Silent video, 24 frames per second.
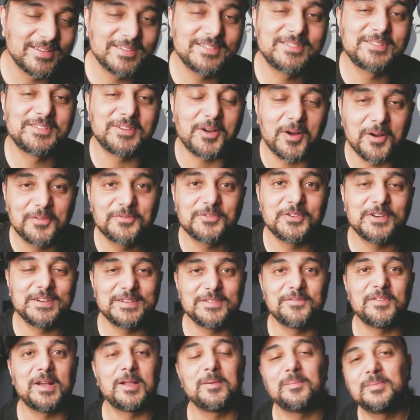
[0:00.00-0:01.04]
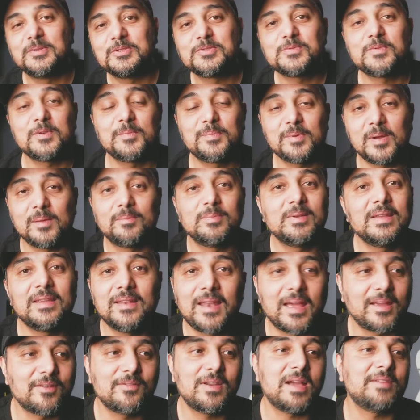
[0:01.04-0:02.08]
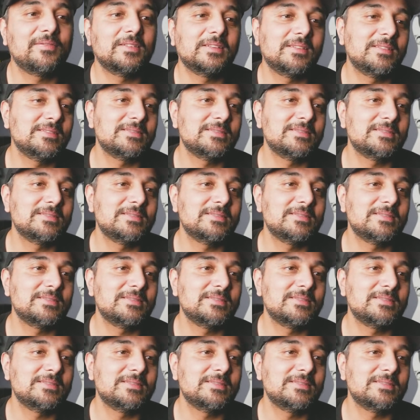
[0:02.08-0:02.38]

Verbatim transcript: software developers were probably like graphic